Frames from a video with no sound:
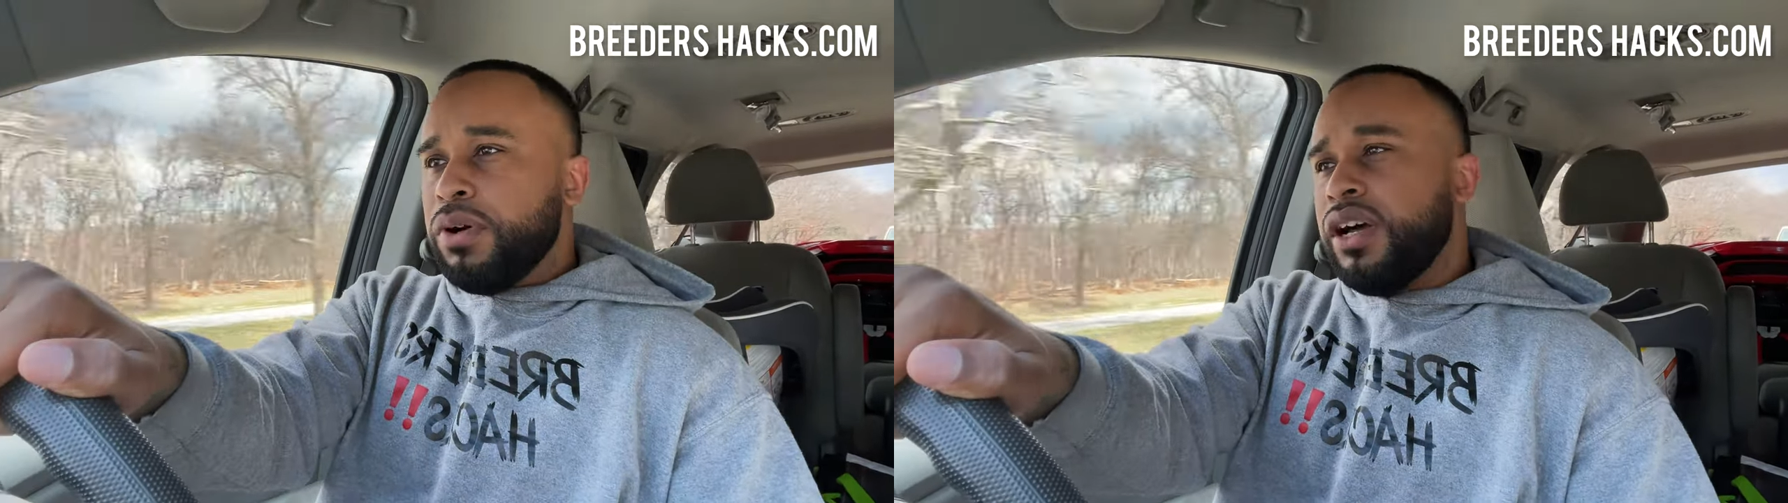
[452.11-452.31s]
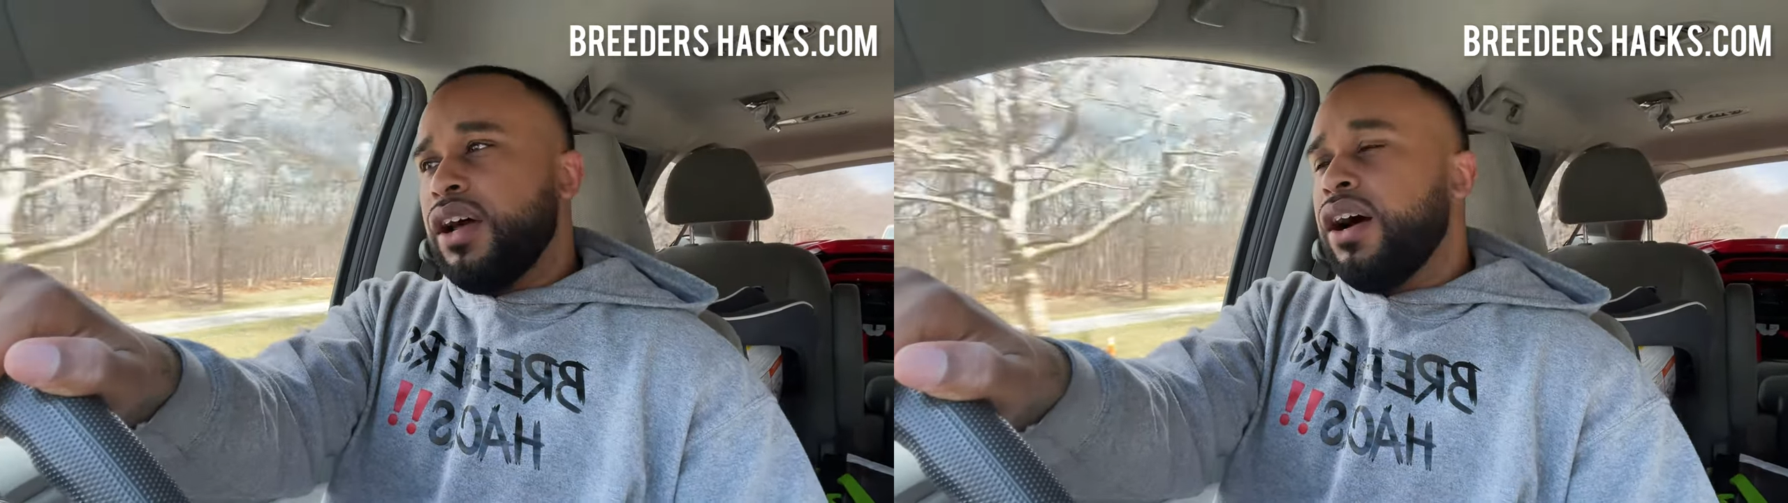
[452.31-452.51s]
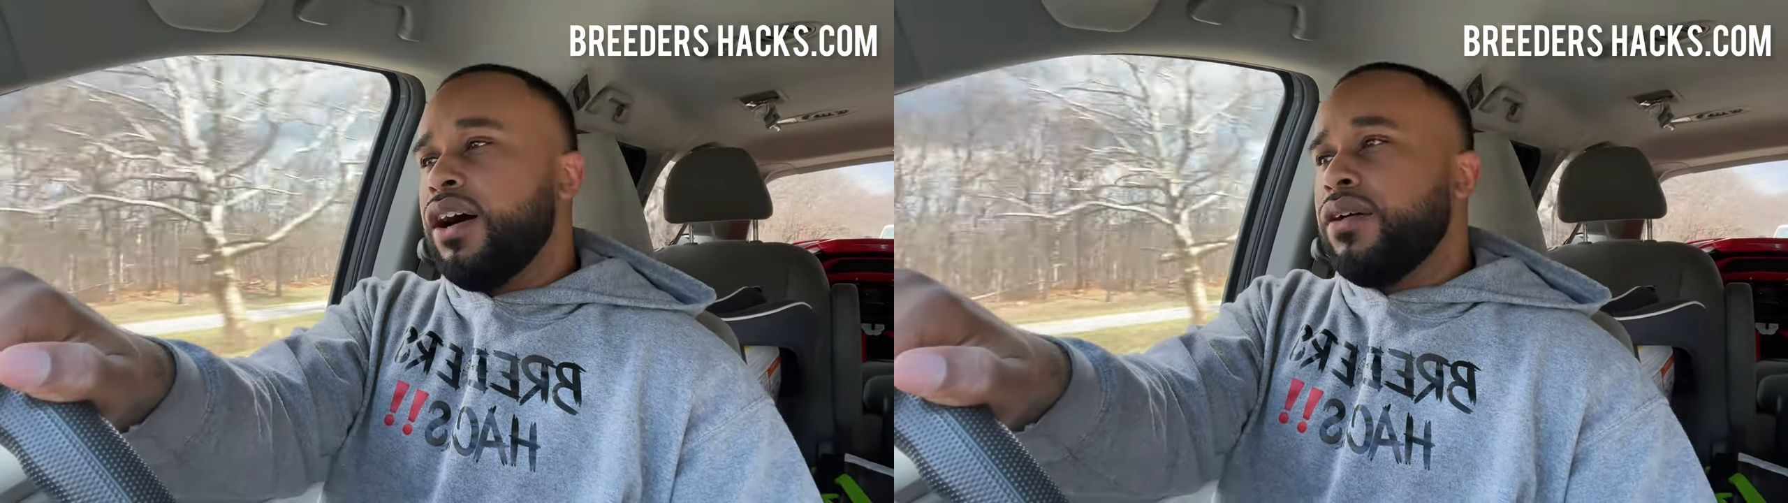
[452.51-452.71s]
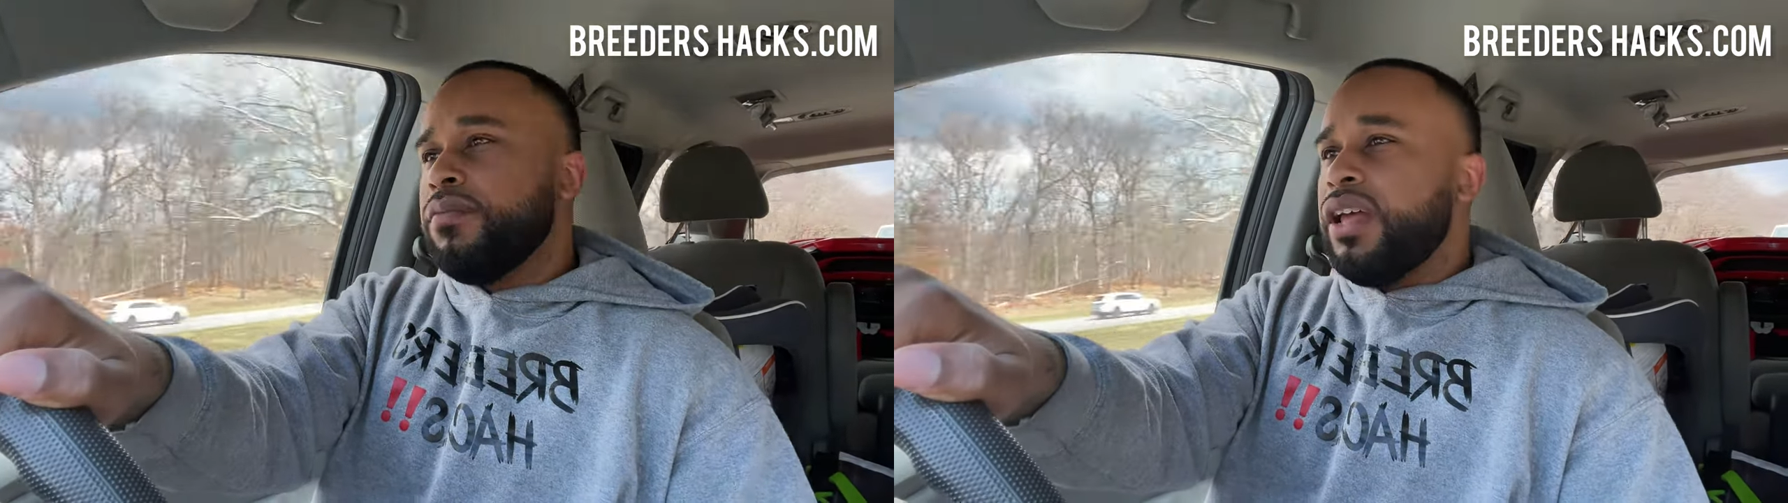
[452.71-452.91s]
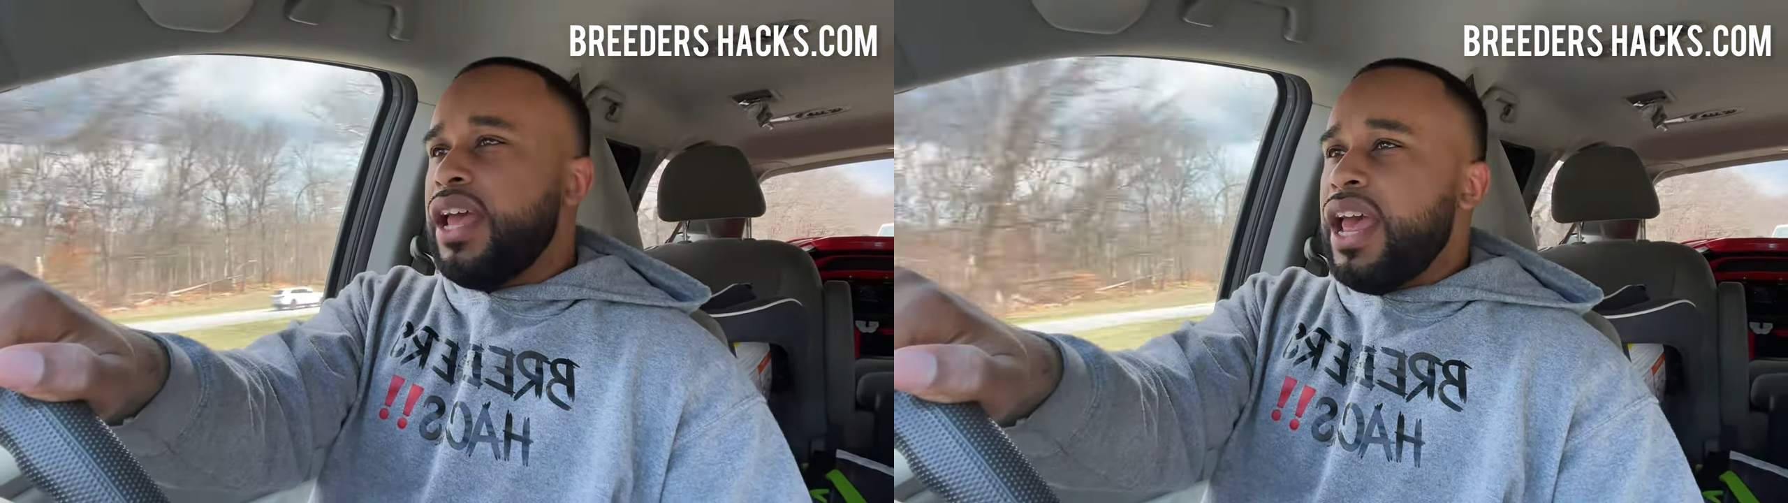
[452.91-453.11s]
But
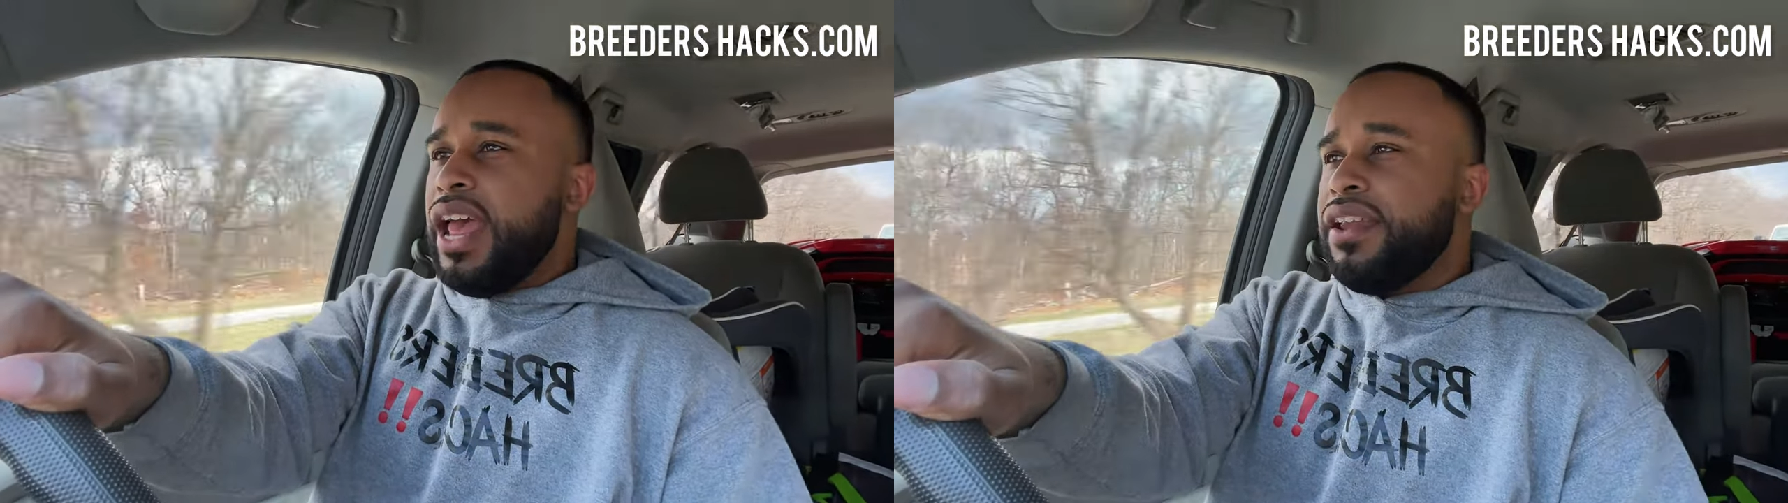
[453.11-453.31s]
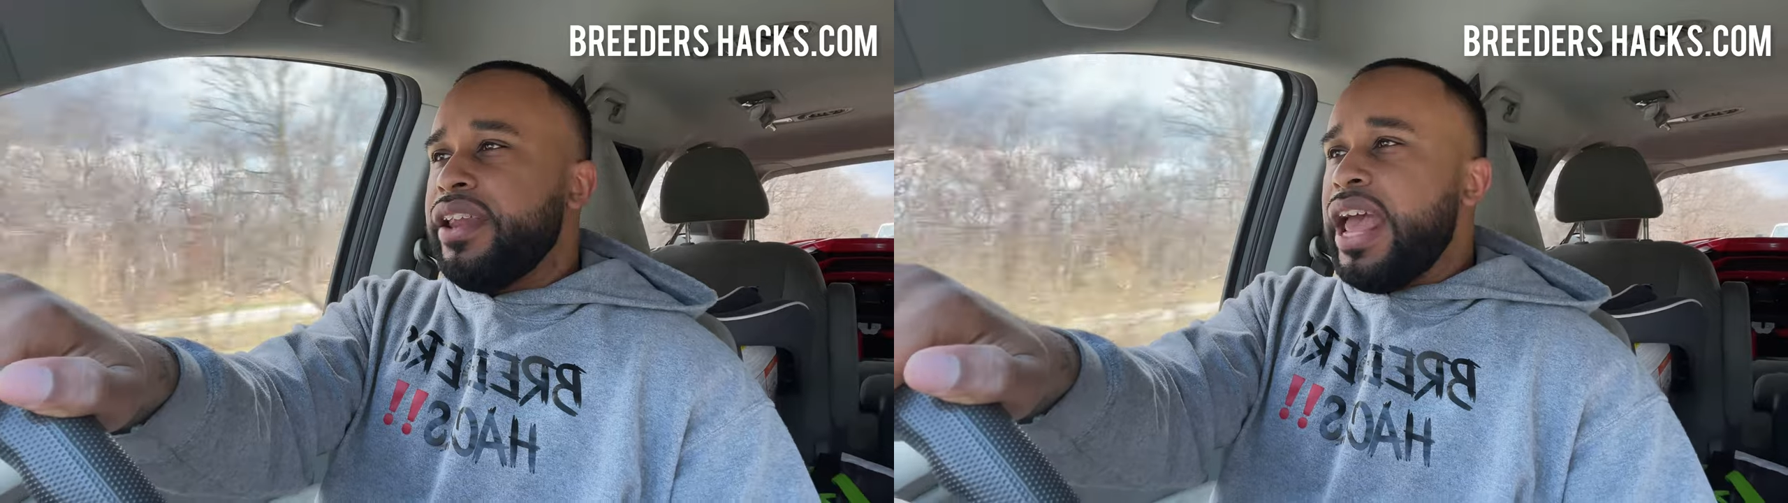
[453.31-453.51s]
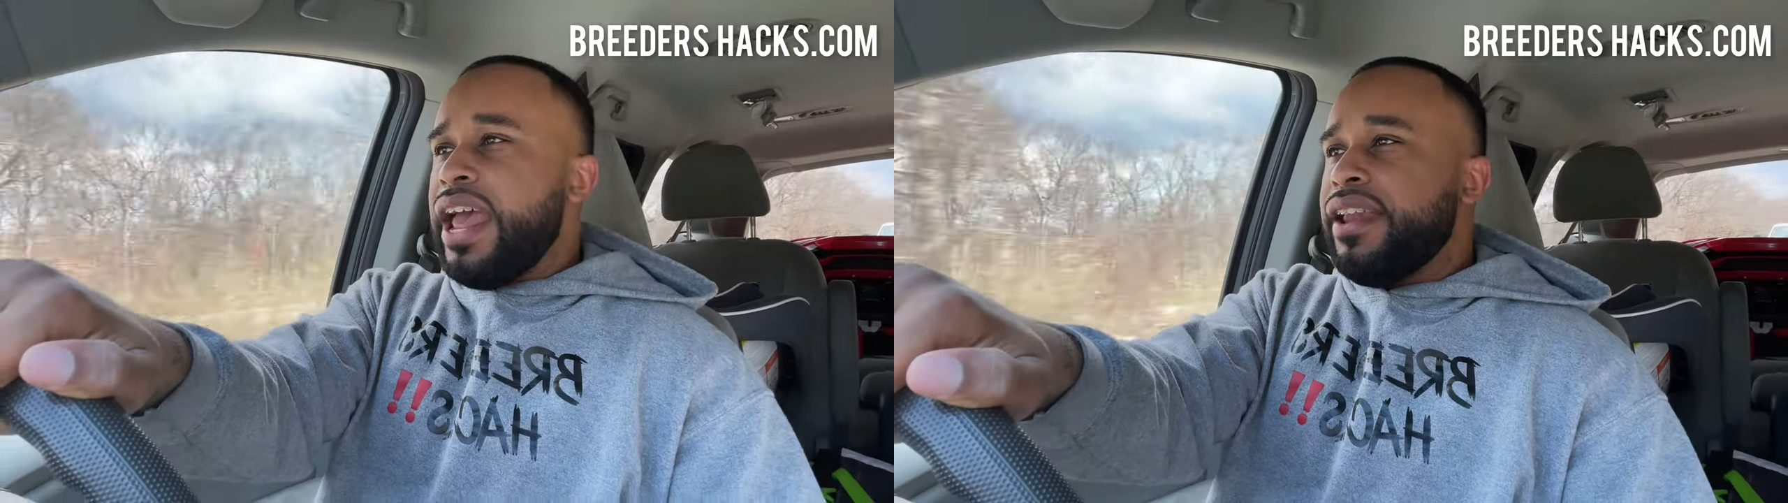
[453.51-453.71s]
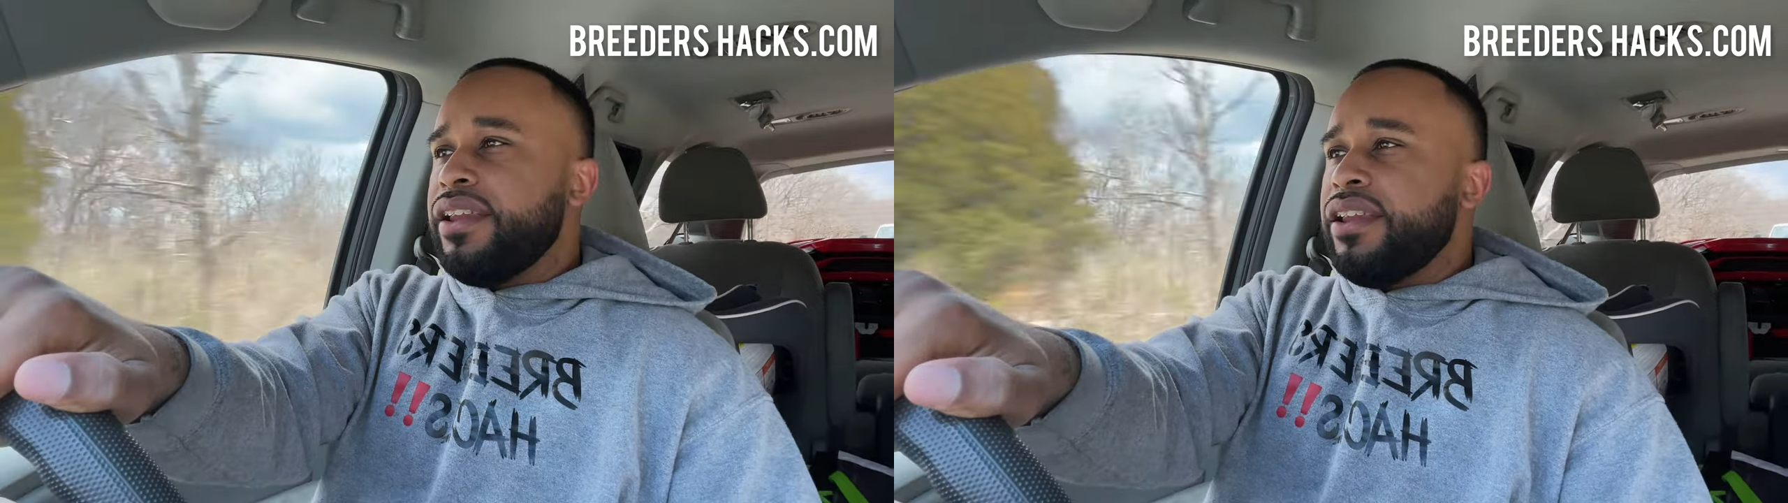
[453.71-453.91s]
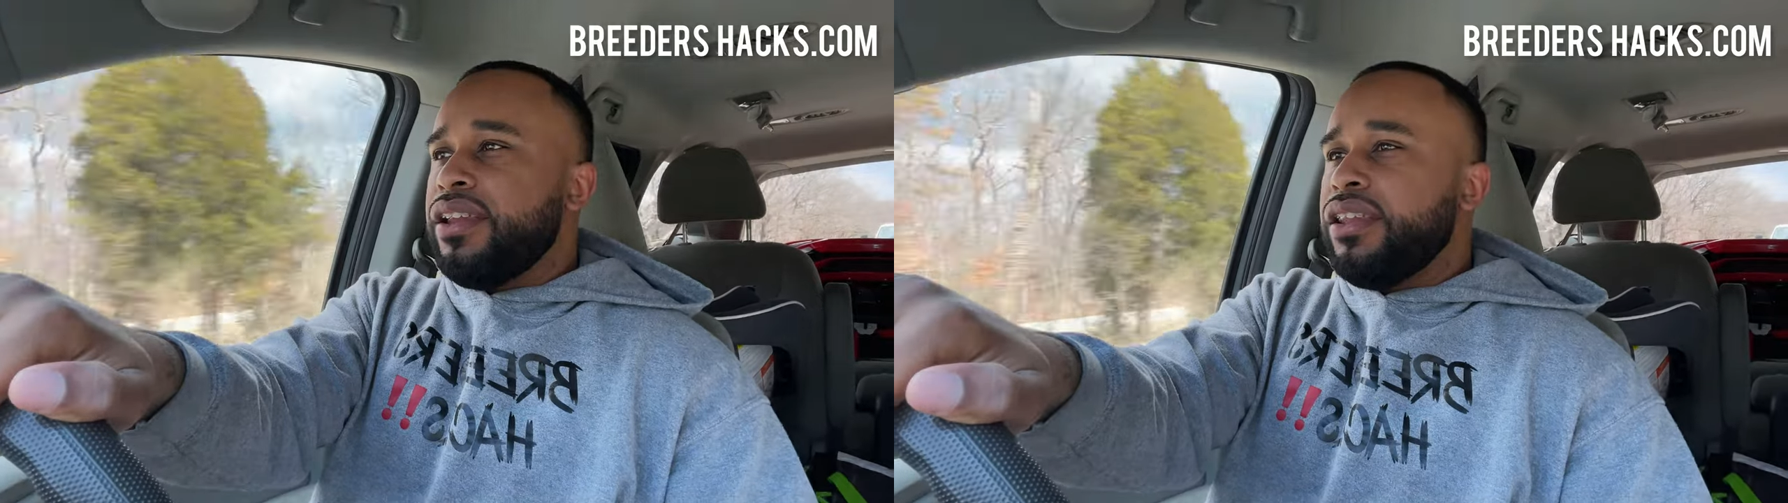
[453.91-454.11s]
um and
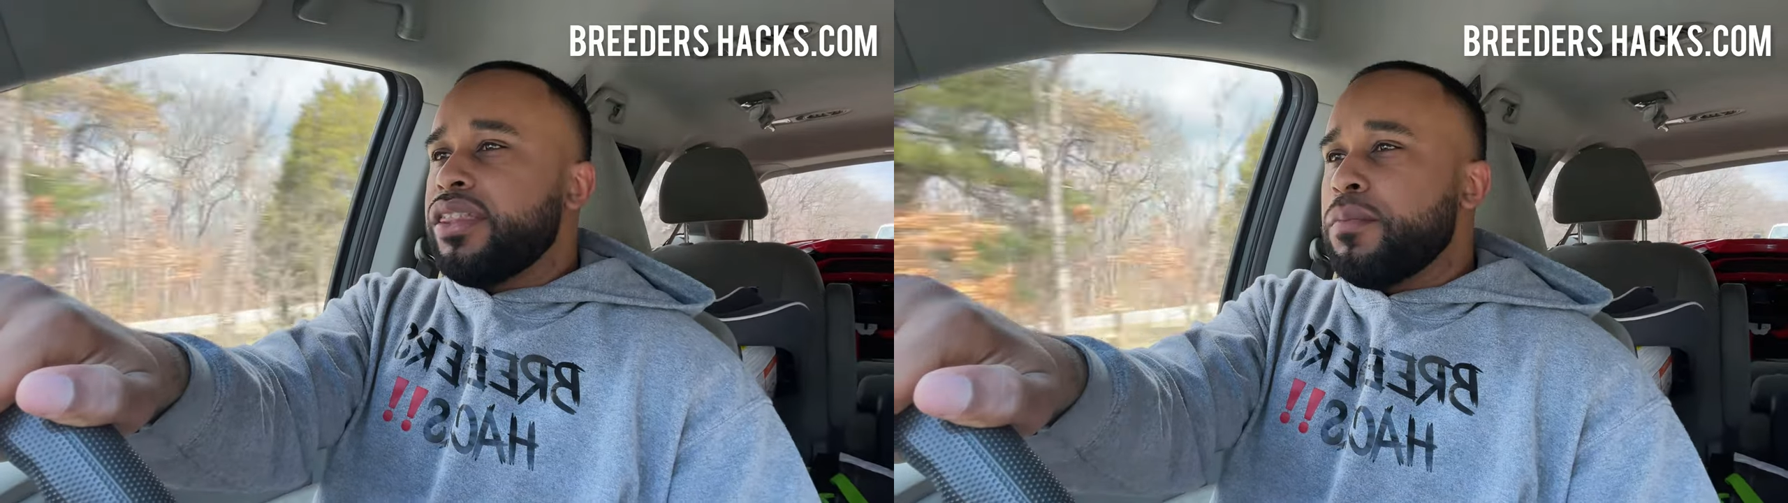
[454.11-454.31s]
and